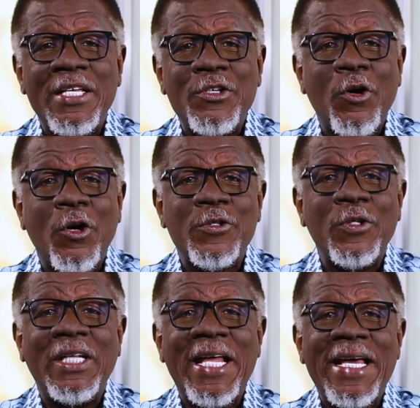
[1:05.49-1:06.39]
You
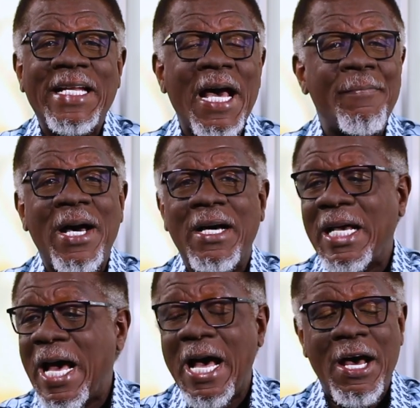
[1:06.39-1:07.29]
also learn about
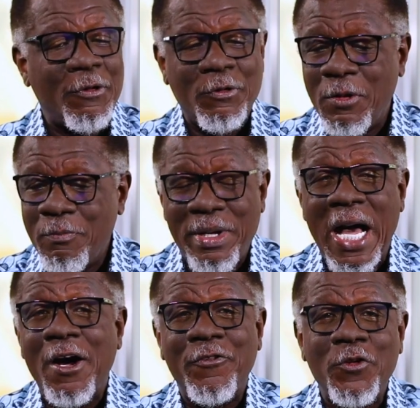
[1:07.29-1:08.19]
how
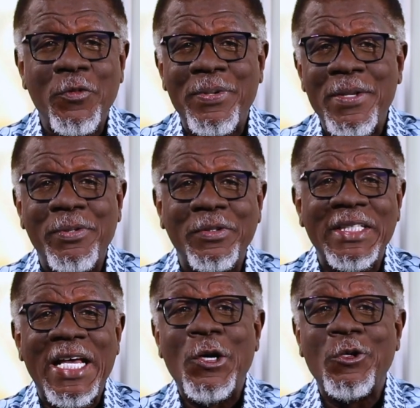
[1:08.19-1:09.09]
powerful people
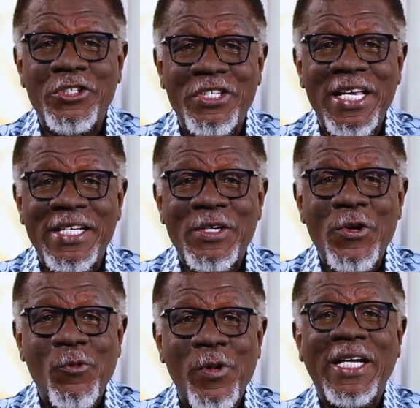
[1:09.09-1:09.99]
negotiate
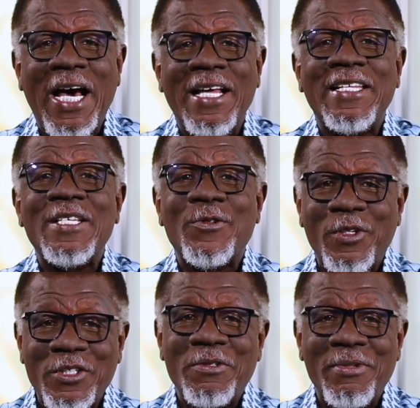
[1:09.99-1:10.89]
when others
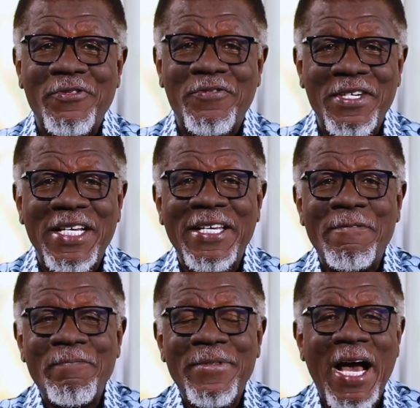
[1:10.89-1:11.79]
want to be free.
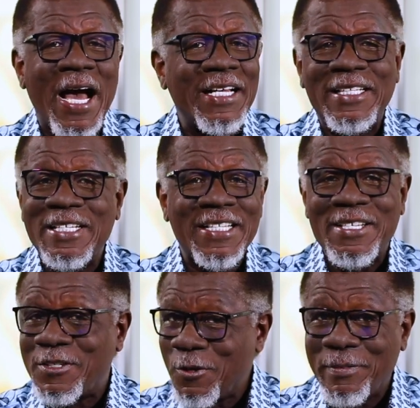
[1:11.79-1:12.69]

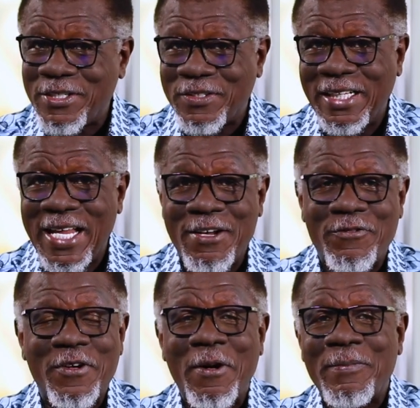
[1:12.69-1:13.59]
There's so much to learn
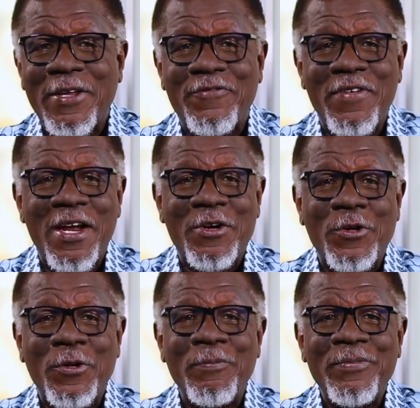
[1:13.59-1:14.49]
from the
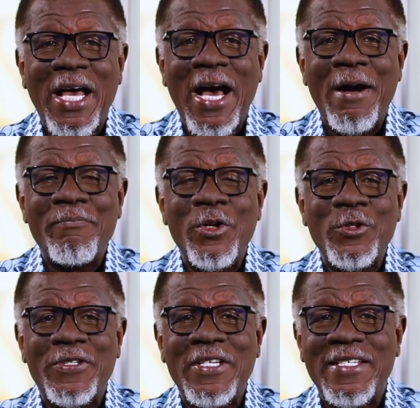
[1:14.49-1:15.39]

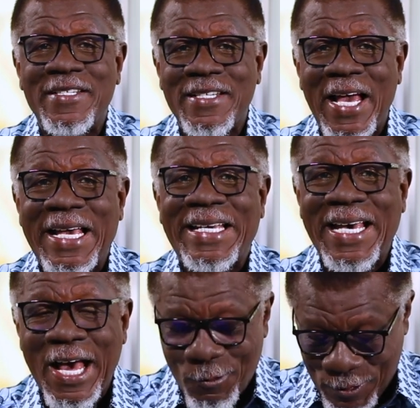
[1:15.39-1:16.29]
Pharaoh-Moses
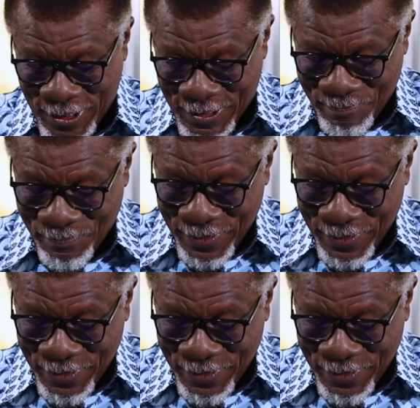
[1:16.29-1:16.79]
encounter.